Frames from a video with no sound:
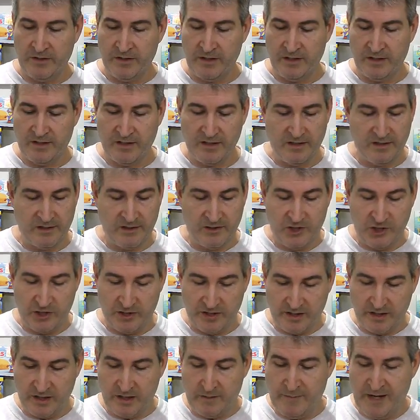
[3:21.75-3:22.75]
This is
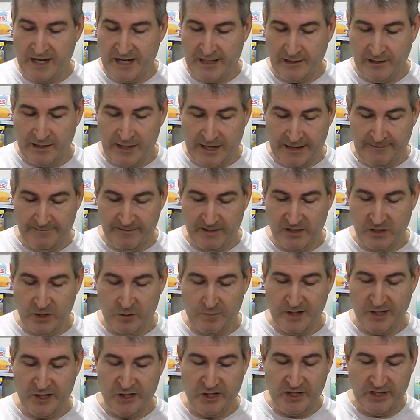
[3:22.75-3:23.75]
just gonna make life so
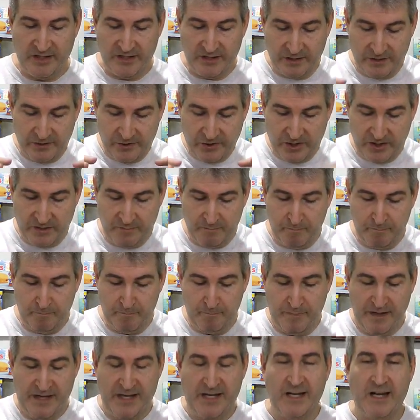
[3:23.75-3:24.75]
much easier, just
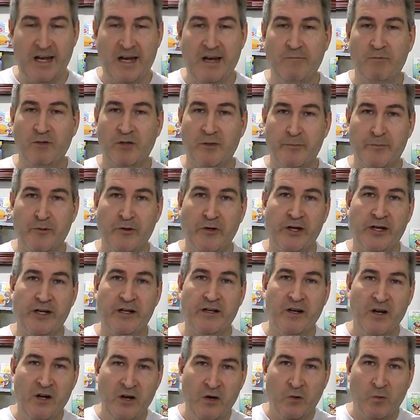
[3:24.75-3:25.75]
being able to put it
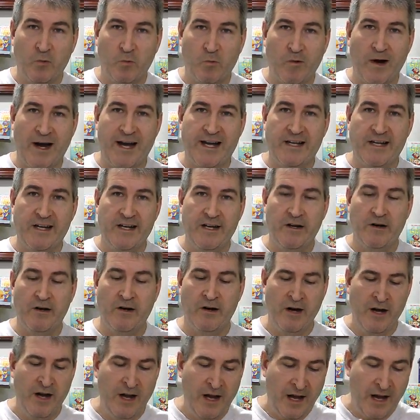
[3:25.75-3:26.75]
right here